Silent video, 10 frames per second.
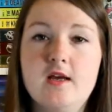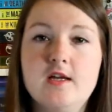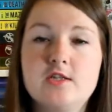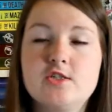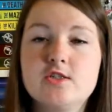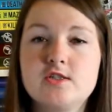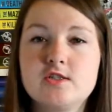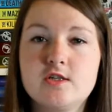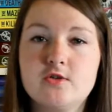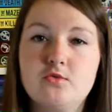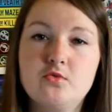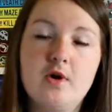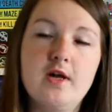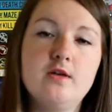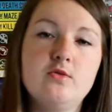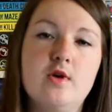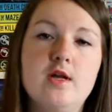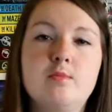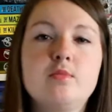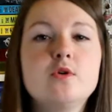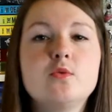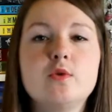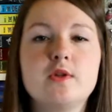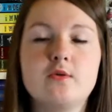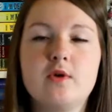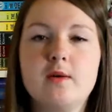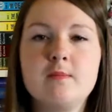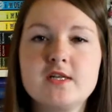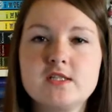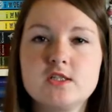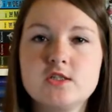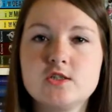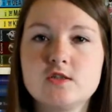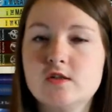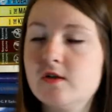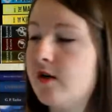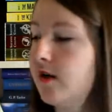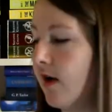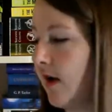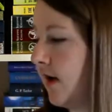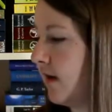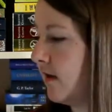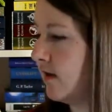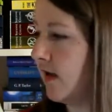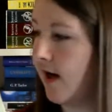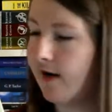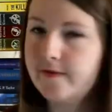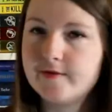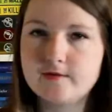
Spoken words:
it's just a great book with a great message, and yeah,